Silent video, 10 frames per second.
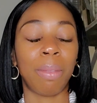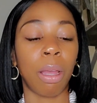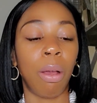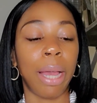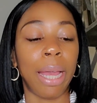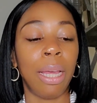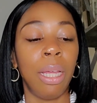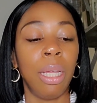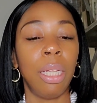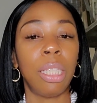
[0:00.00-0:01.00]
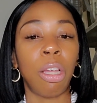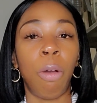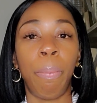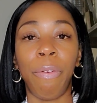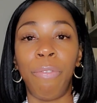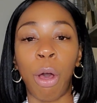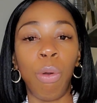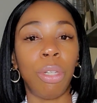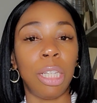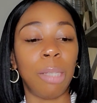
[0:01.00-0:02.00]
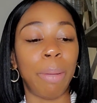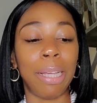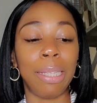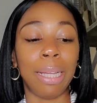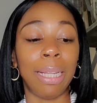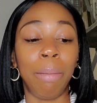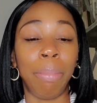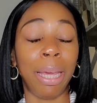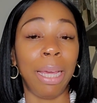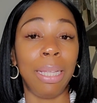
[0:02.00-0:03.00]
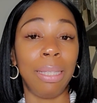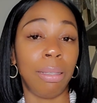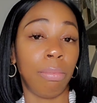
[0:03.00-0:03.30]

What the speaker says: Okay? So, provoked just basically means